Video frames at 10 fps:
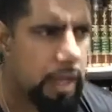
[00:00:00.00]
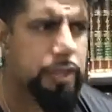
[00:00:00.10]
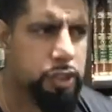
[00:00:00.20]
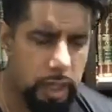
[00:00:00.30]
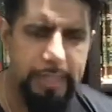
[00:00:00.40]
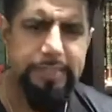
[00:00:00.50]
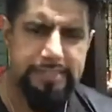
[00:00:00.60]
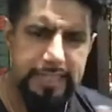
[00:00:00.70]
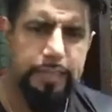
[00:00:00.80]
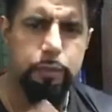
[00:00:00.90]
to, and he's
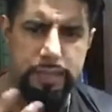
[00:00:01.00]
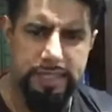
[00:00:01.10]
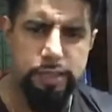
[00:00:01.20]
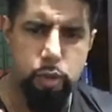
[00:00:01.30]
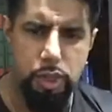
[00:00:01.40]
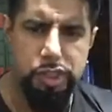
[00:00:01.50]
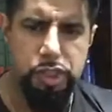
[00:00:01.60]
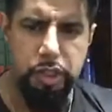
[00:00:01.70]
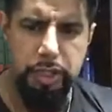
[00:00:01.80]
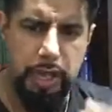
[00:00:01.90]
dealing with this question,